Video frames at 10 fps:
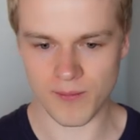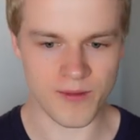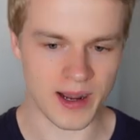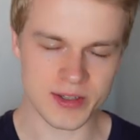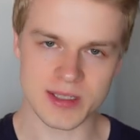
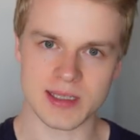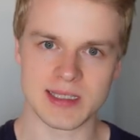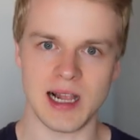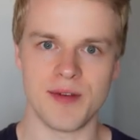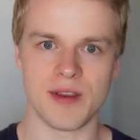functions
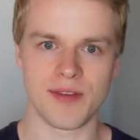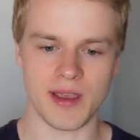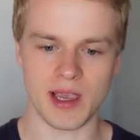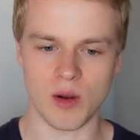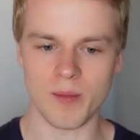itself is
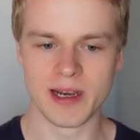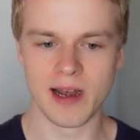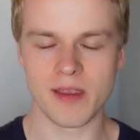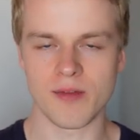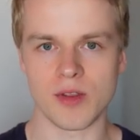a
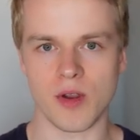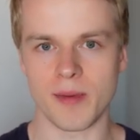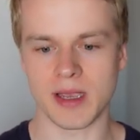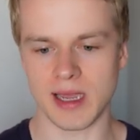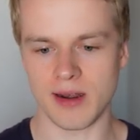completely different
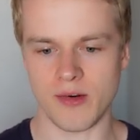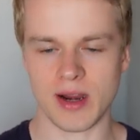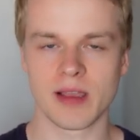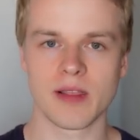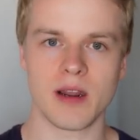topic and
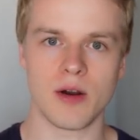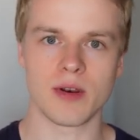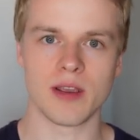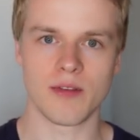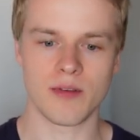tracking that
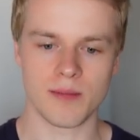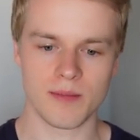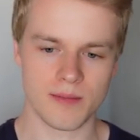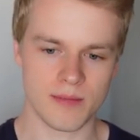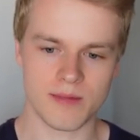out is
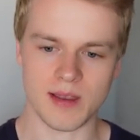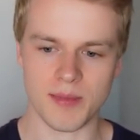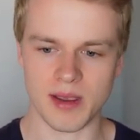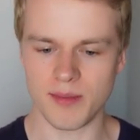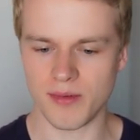
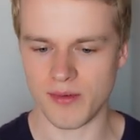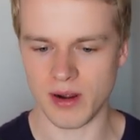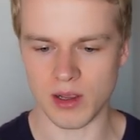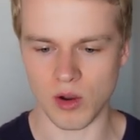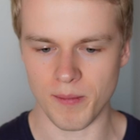sometimes
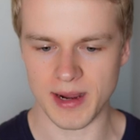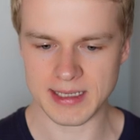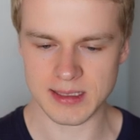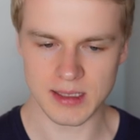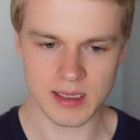fairly
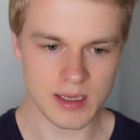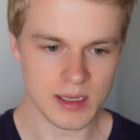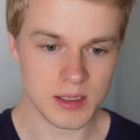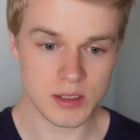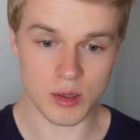complex.
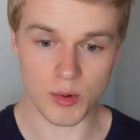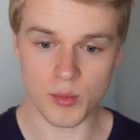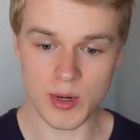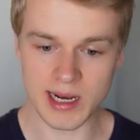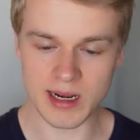So
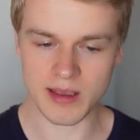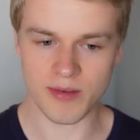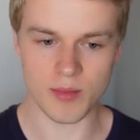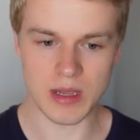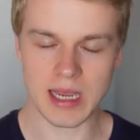what we did
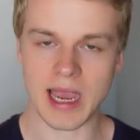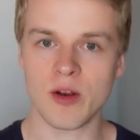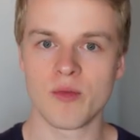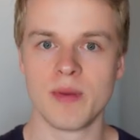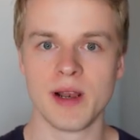is we
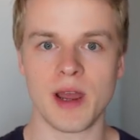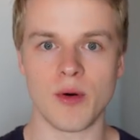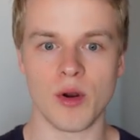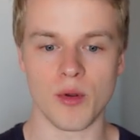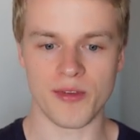kind of built
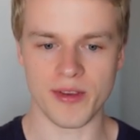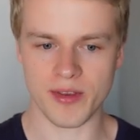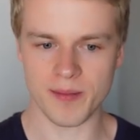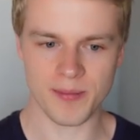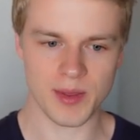our own
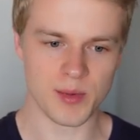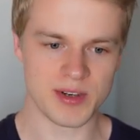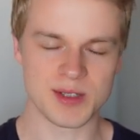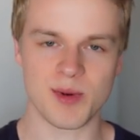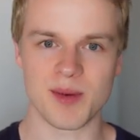system,
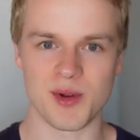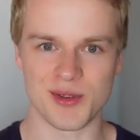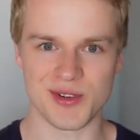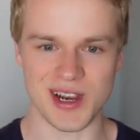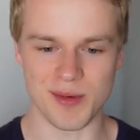which is what I'm
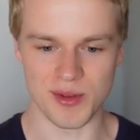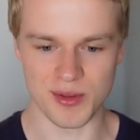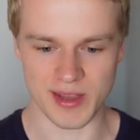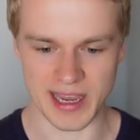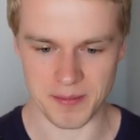going to share with you
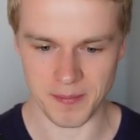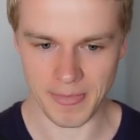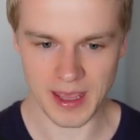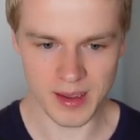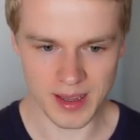today.
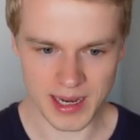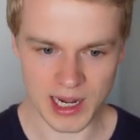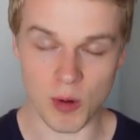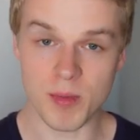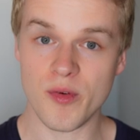
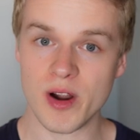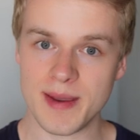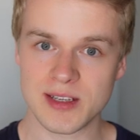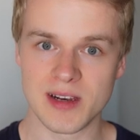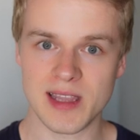Now, before
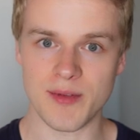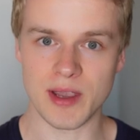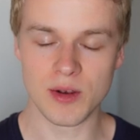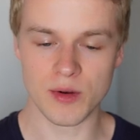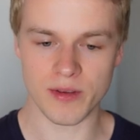I'm actually
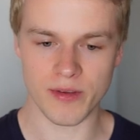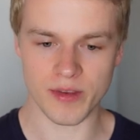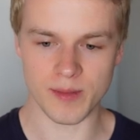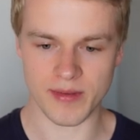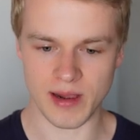diving into the
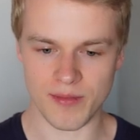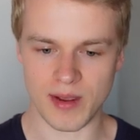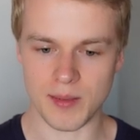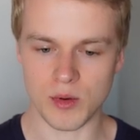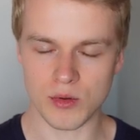system itself,
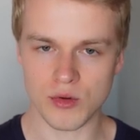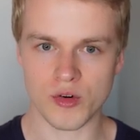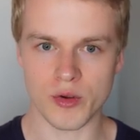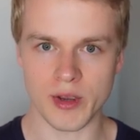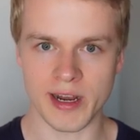I'm going to
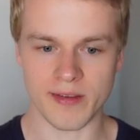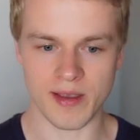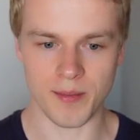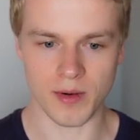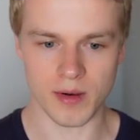show you an
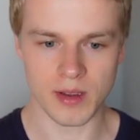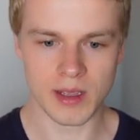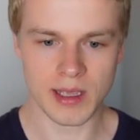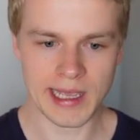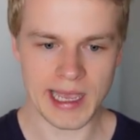example.
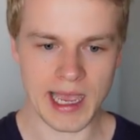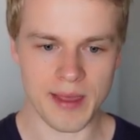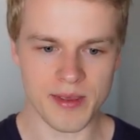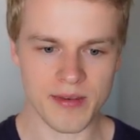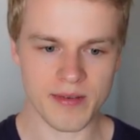
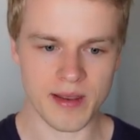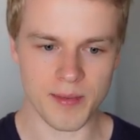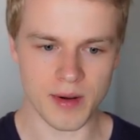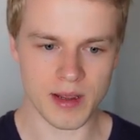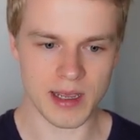And this
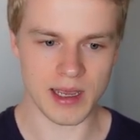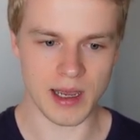example